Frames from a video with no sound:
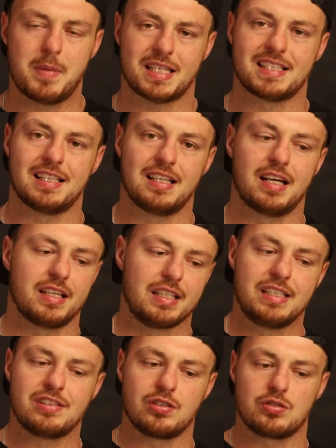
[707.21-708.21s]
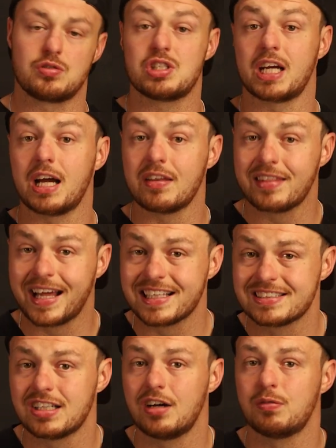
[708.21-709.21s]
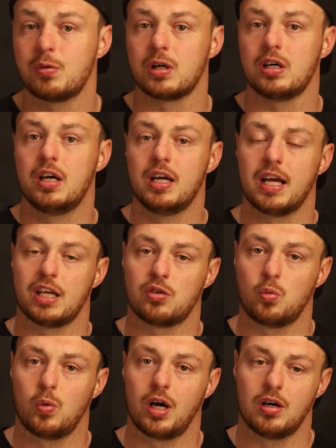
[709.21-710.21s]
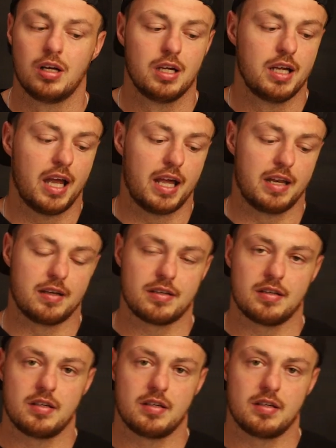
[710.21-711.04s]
makes it a lot easier. So check out that software as well. And